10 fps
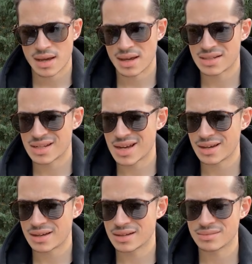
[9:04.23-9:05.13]
it's
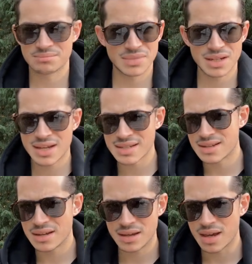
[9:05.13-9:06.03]
like a
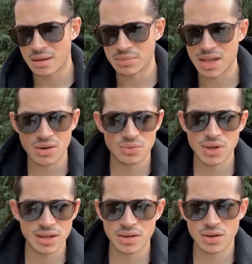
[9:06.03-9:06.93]
guessing game. They don't
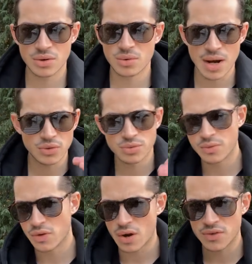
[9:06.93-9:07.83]
really know how to
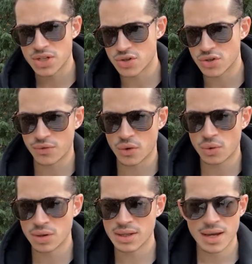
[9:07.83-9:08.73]
move the conversation
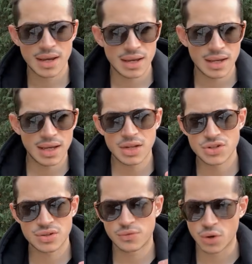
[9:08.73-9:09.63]
forward.
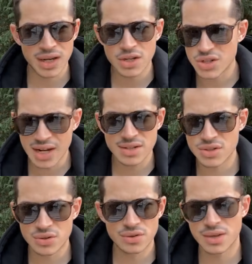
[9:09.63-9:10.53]
For each
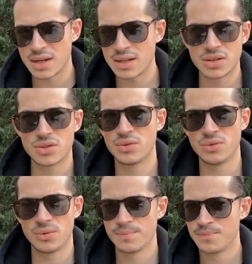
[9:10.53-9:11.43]
answer, they need
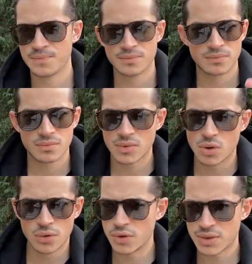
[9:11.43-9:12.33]
to
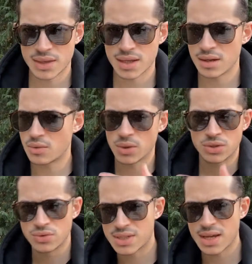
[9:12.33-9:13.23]
overthink what
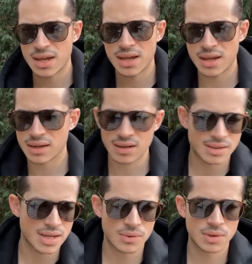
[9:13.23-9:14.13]
to say and
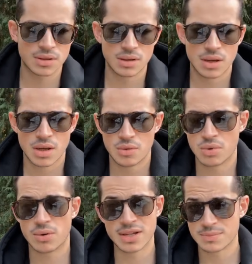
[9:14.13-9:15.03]
etc.
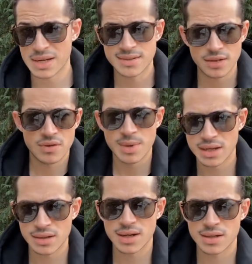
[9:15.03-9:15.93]
Whereas myself and my
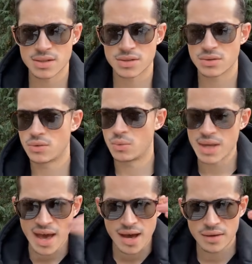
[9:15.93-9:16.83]
clients, we
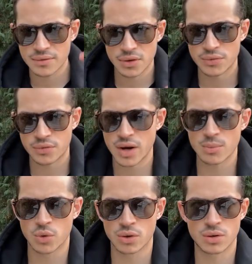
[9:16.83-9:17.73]
have a
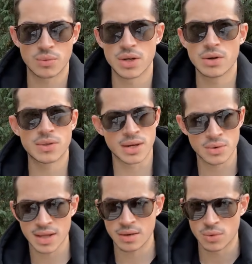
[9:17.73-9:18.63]
framework. We know that,
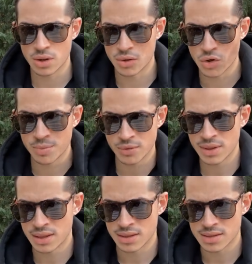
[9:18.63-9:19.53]
okay, we're going to open
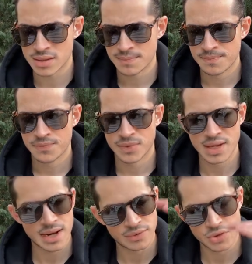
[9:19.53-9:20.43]
with this.
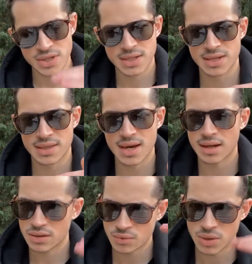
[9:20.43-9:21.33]
Then after she says
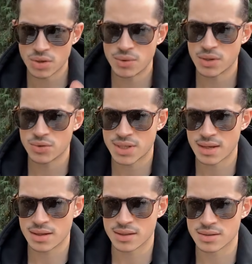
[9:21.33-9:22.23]
that, we know we could say
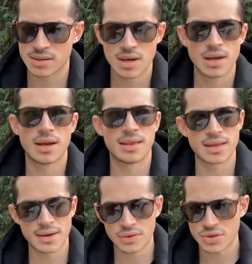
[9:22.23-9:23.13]
this. And
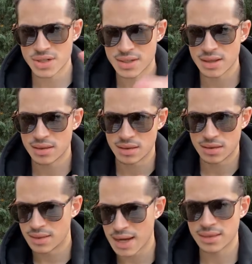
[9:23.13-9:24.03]
then after she said
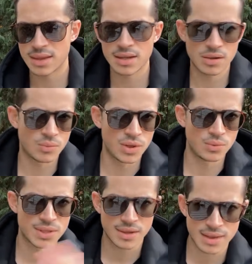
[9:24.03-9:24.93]
that thing,
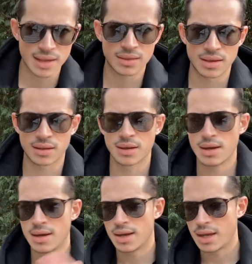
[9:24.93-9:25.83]
we say that thing.
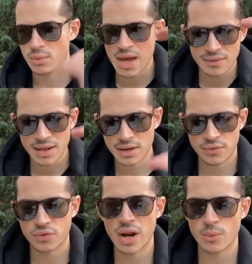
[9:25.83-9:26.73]
And we have like a
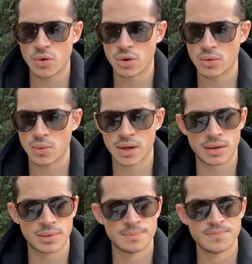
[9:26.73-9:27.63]
framework
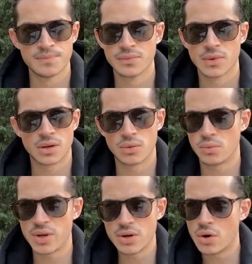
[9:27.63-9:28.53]
where
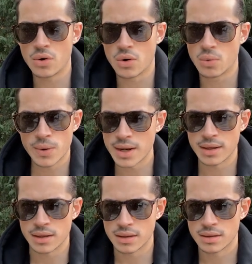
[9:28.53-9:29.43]
we know
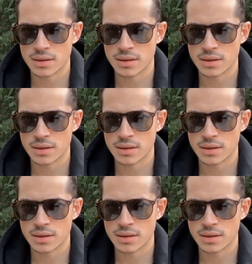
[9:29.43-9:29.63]
already